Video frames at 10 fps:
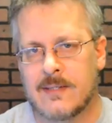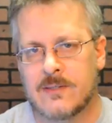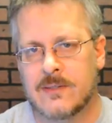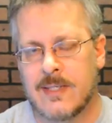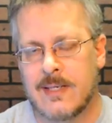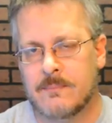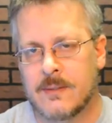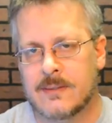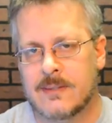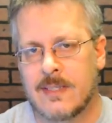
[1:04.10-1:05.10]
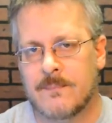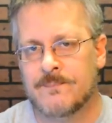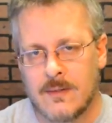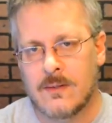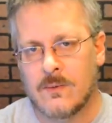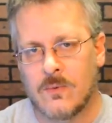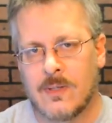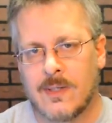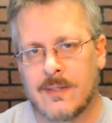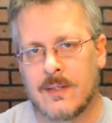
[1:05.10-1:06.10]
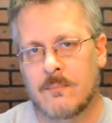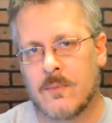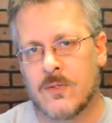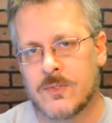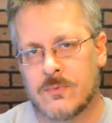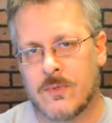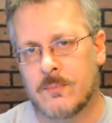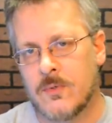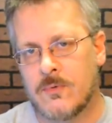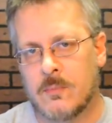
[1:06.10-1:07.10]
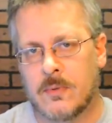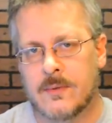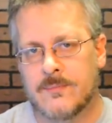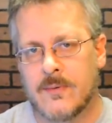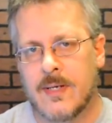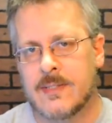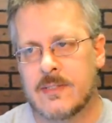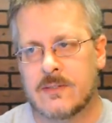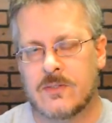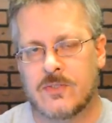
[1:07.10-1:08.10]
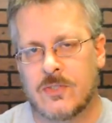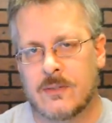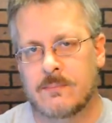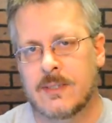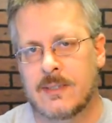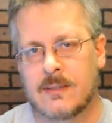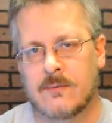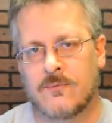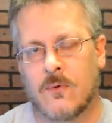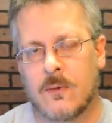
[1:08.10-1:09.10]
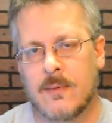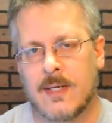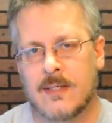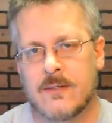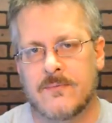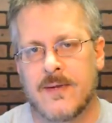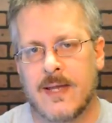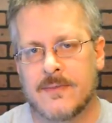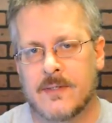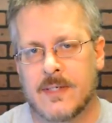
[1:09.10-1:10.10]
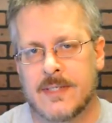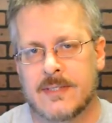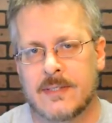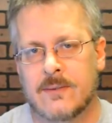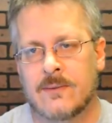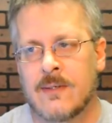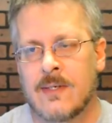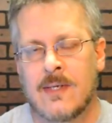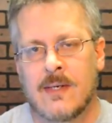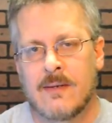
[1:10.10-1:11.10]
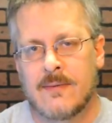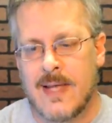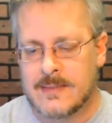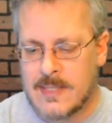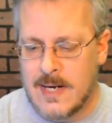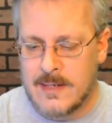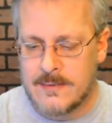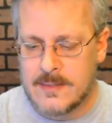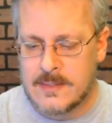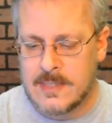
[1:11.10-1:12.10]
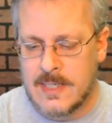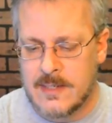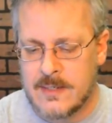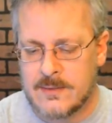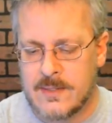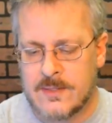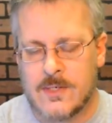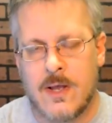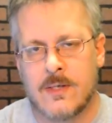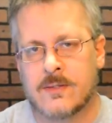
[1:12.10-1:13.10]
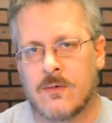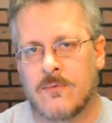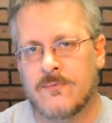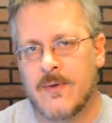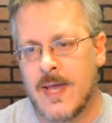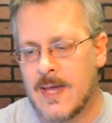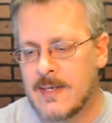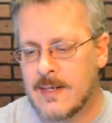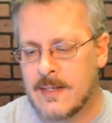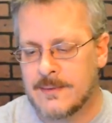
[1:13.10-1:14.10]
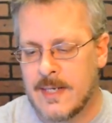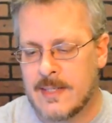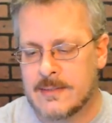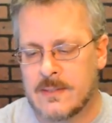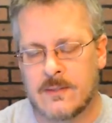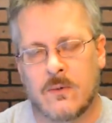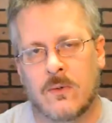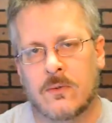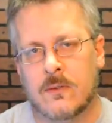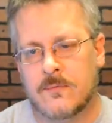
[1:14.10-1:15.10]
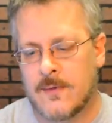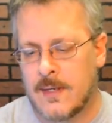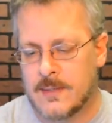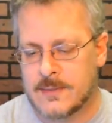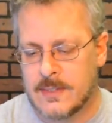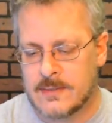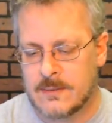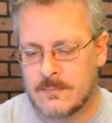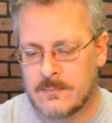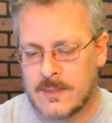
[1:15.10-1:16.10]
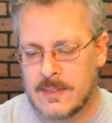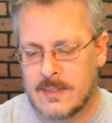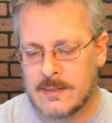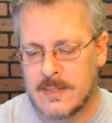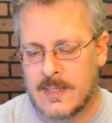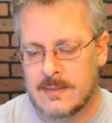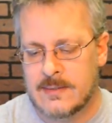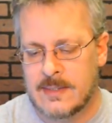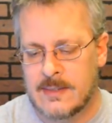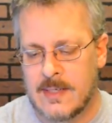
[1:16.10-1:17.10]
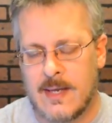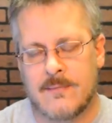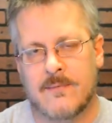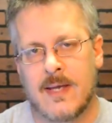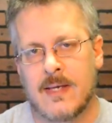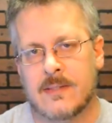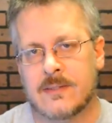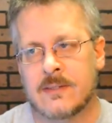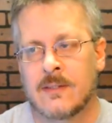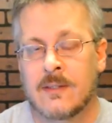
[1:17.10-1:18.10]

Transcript: do that. But really, most removable devices should be formatted to FAT32. That's kind of the standard. There's also FAT, and that's an older file system, and NTFS